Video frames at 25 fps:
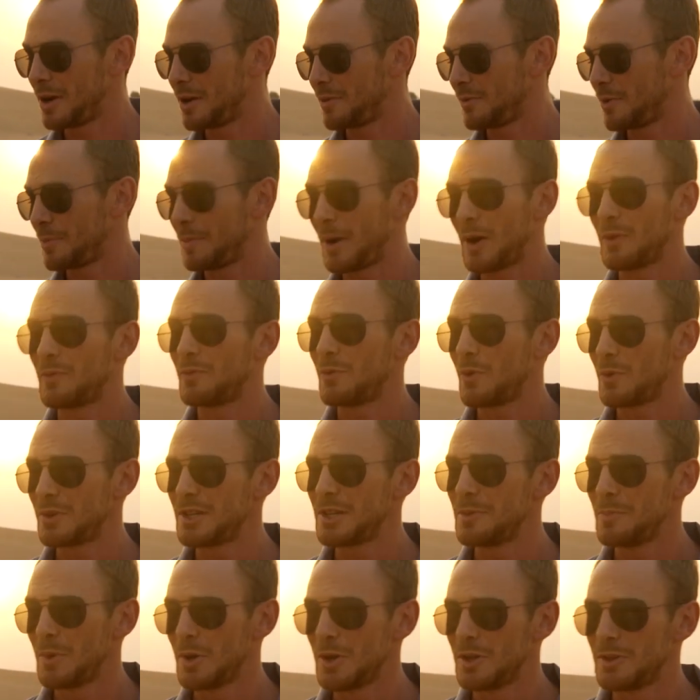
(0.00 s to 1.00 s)
He also
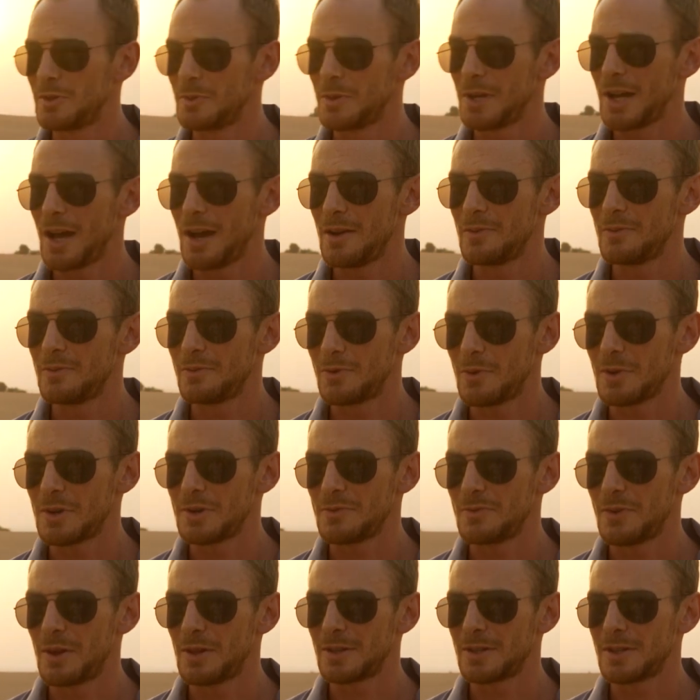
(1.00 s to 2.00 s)
has a bit of a soft
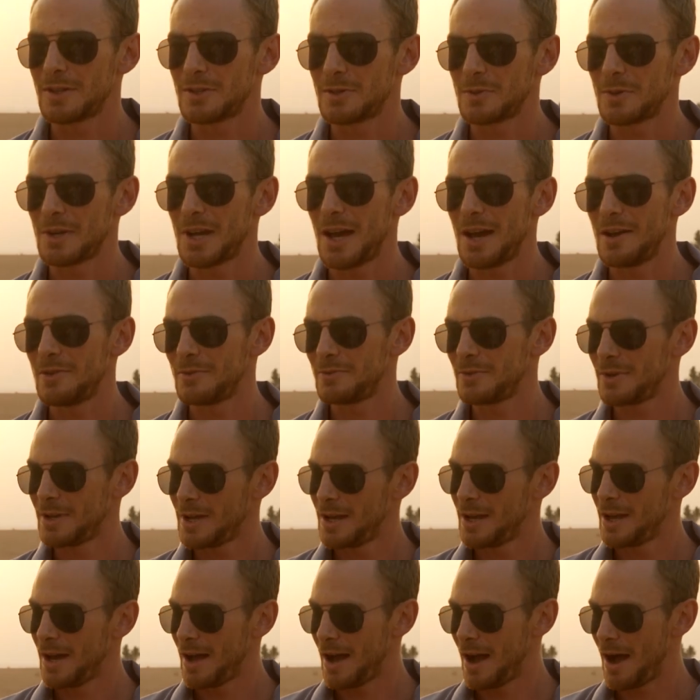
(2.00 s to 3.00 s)
spot for the
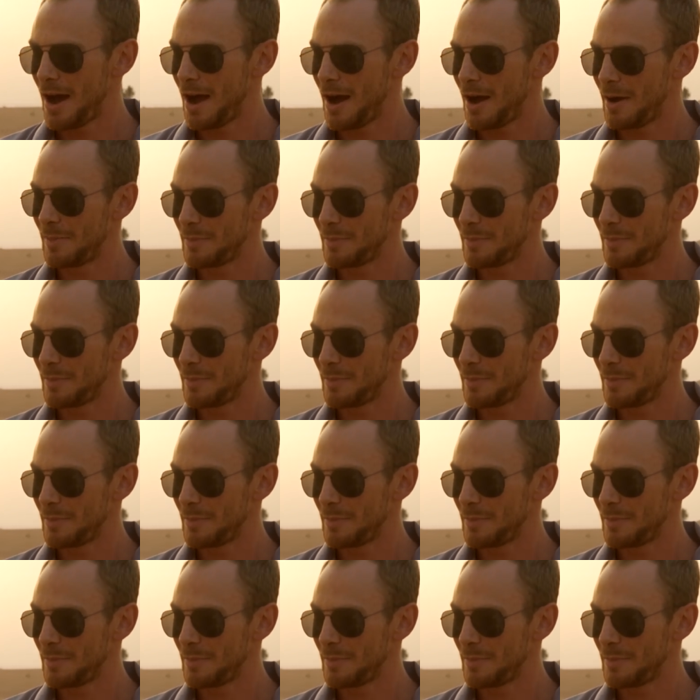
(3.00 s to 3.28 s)
very chilled